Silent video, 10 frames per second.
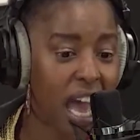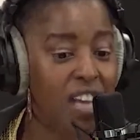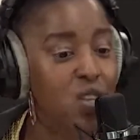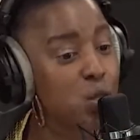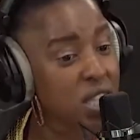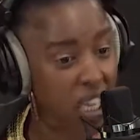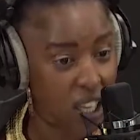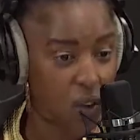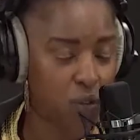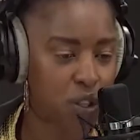And you take
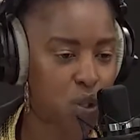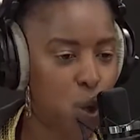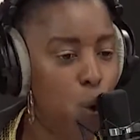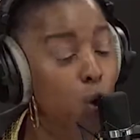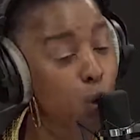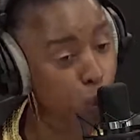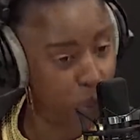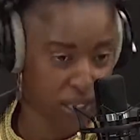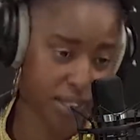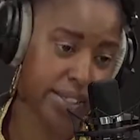care of these quadruplets.